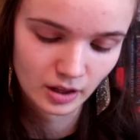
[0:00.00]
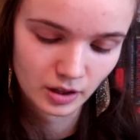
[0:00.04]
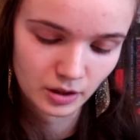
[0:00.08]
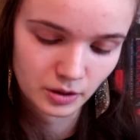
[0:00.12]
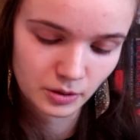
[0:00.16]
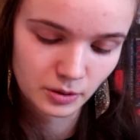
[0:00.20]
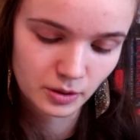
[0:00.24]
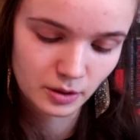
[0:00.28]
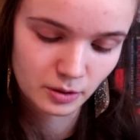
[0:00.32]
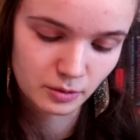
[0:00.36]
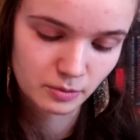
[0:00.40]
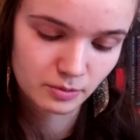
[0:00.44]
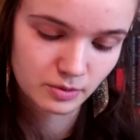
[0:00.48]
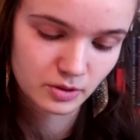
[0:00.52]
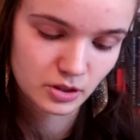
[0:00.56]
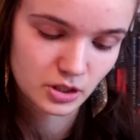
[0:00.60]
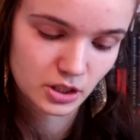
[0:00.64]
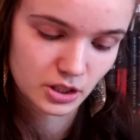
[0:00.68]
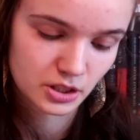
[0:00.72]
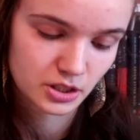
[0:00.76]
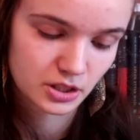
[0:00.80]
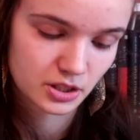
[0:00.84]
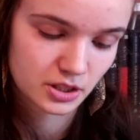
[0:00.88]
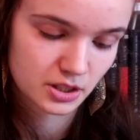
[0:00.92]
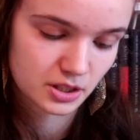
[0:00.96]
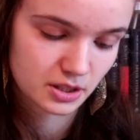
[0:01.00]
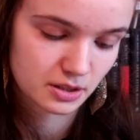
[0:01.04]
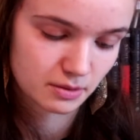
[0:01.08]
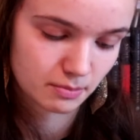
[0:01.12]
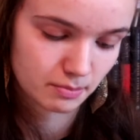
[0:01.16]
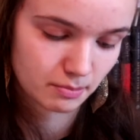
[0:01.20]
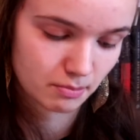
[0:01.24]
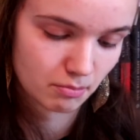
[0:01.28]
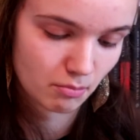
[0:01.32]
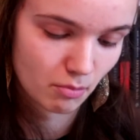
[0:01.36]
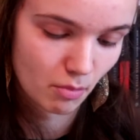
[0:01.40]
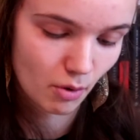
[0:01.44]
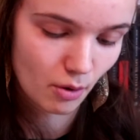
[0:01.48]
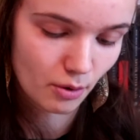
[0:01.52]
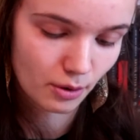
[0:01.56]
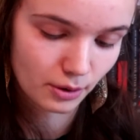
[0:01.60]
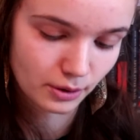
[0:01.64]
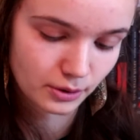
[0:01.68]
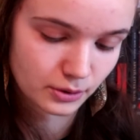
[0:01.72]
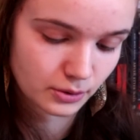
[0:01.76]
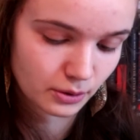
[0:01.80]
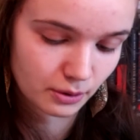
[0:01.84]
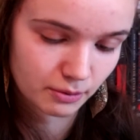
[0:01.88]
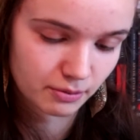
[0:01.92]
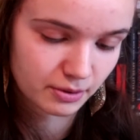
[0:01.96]
you've just
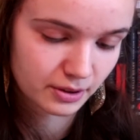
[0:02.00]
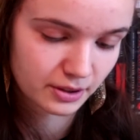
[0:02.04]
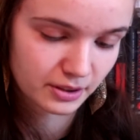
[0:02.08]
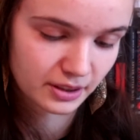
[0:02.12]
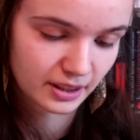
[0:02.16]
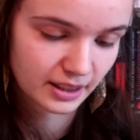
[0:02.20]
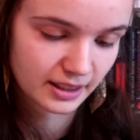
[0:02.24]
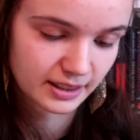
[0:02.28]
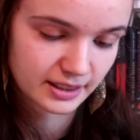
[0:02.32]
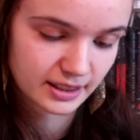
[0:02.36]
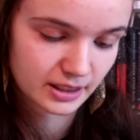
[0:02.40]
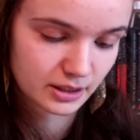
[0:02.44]
marked over things